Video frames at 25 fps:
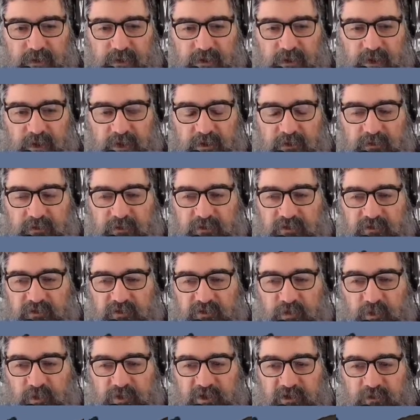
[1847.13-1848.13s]
And in the
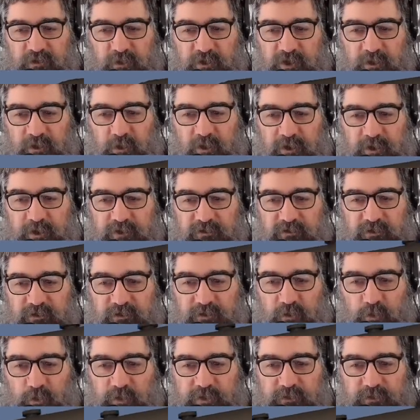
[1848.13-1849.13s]
2021
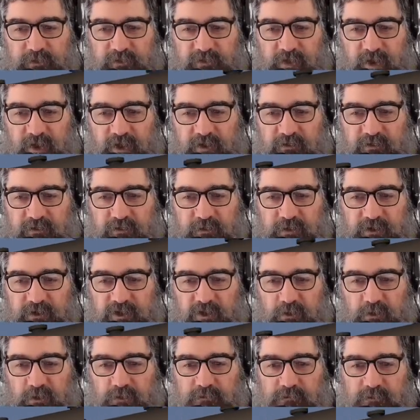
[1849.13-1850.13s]
engine, the wheels actually
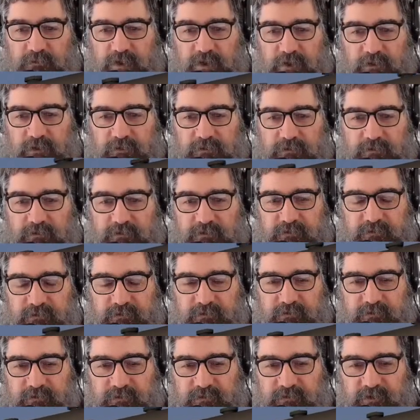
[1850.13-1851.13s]
go around.
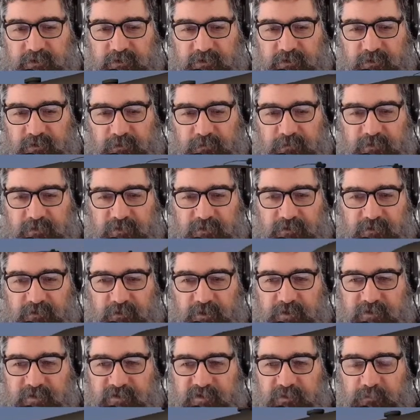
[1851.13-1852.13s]
They don't in
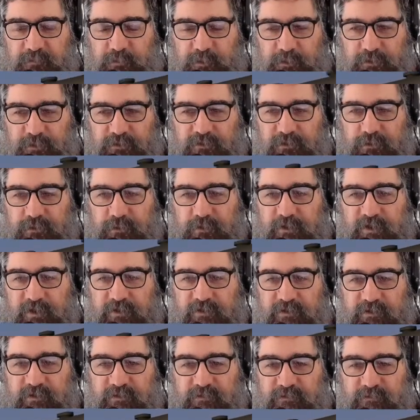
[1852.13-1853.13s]
Train Sim World 2, they're
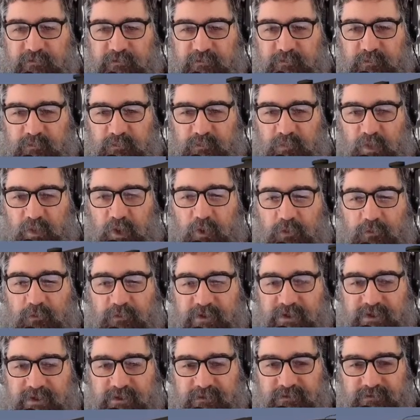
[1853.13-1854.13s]
just
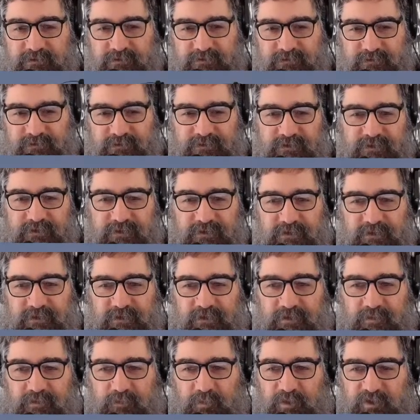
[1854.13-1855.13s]
blurry.
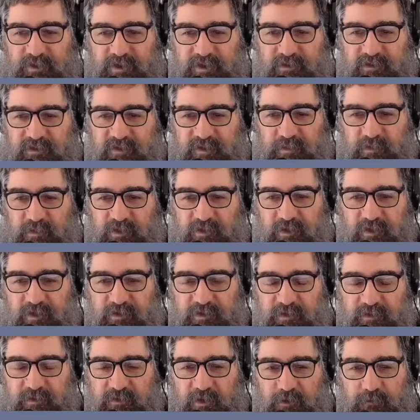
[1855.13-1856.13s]
But that's a
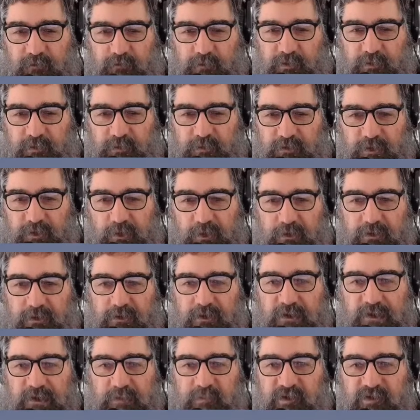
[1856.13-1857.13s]
limitation of Unreal, not
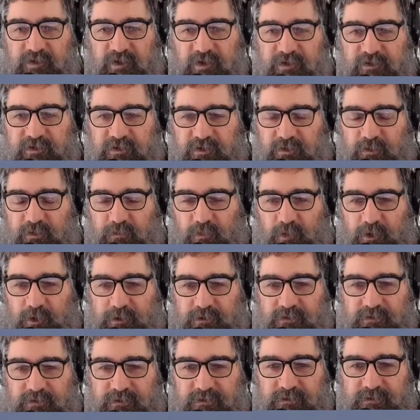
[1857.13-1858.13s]
a limitation on
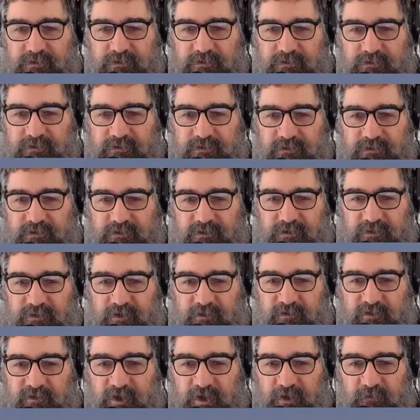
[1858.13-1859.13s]
what
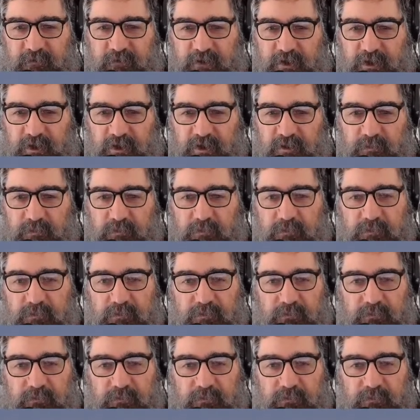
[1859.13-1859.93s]
they've done in the game.